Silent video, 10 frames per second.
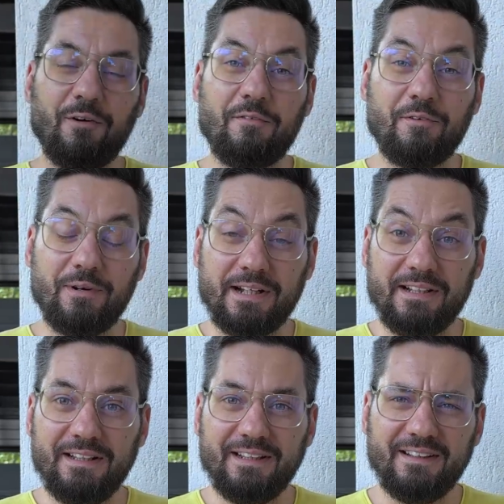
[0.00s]

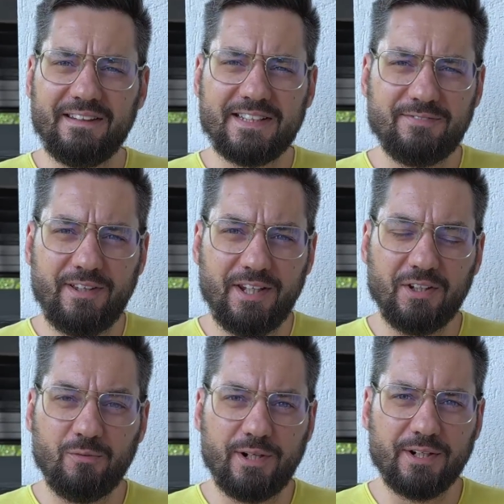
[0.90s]
everyone, in this
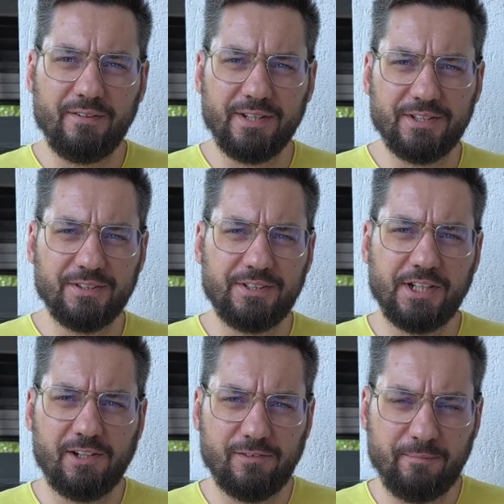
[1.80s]
video we're going to
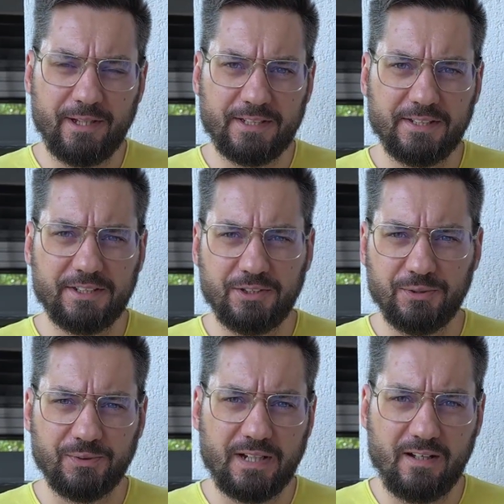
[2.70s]
delve a bit
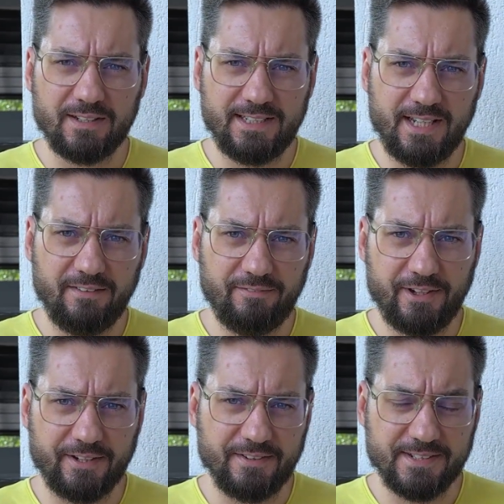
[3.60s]
into Cartier
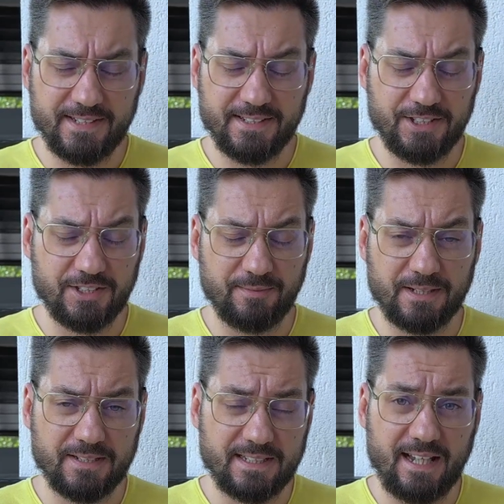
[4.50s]
fragrances just
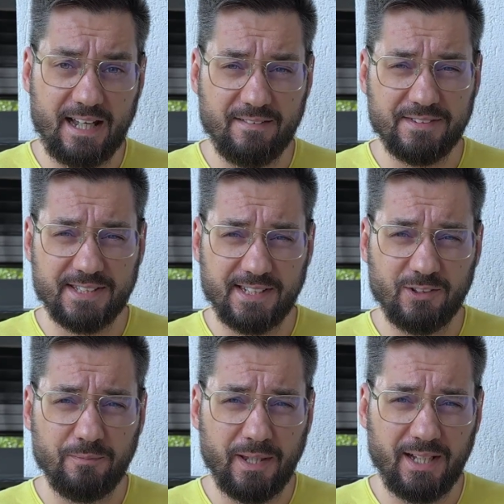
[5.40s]
because I have
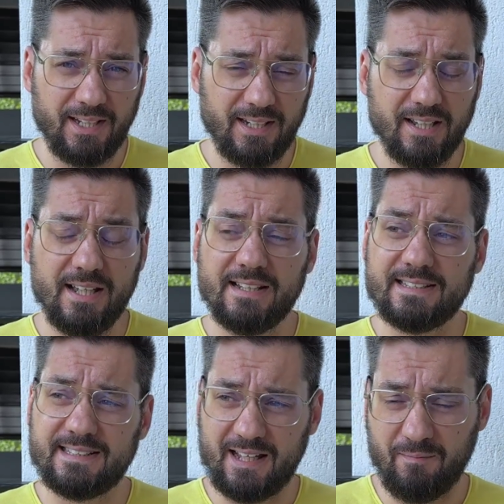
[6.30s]
so many
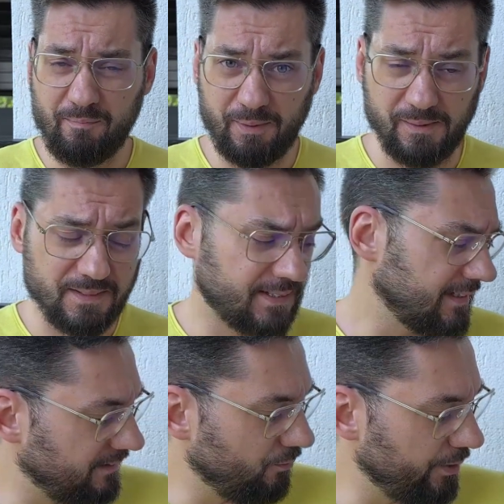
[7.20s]

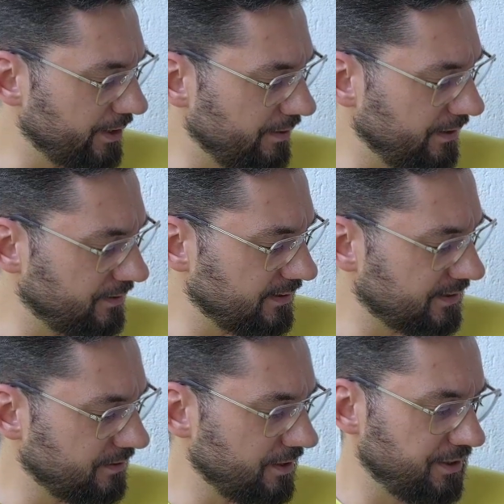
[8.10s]
samples. We're going to
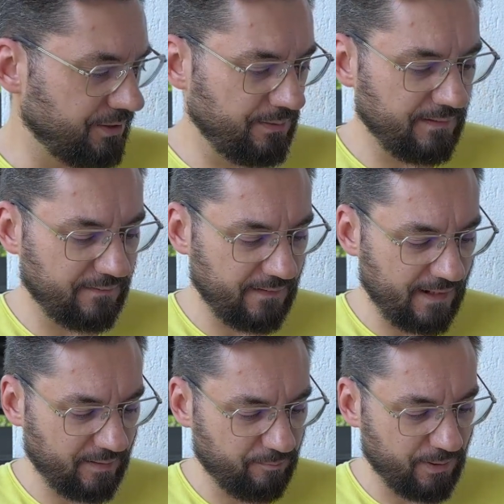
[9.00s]
start doing
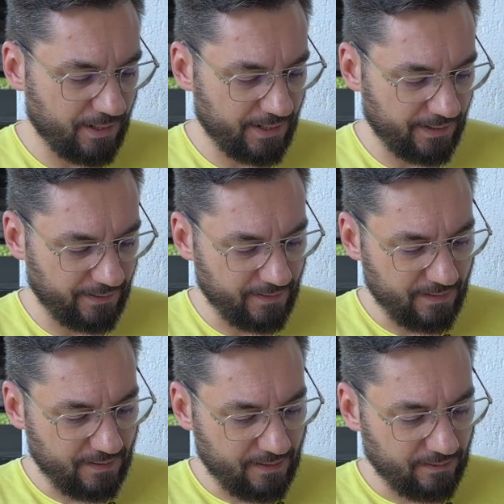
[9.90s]
that by
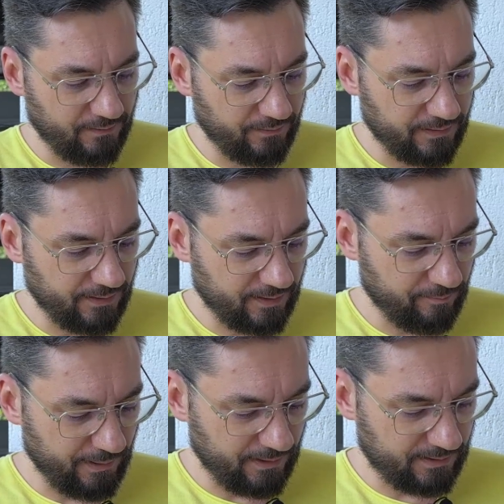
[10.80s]
looking a
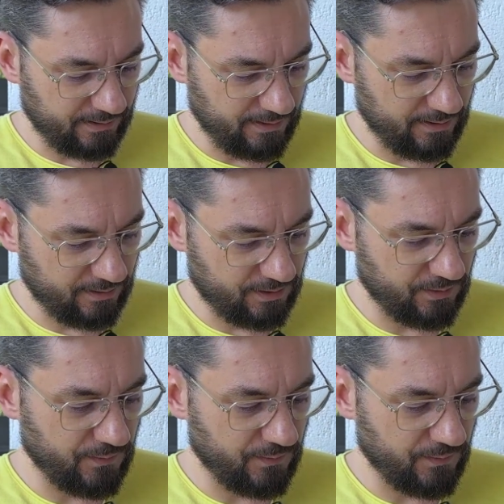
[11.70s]
bit into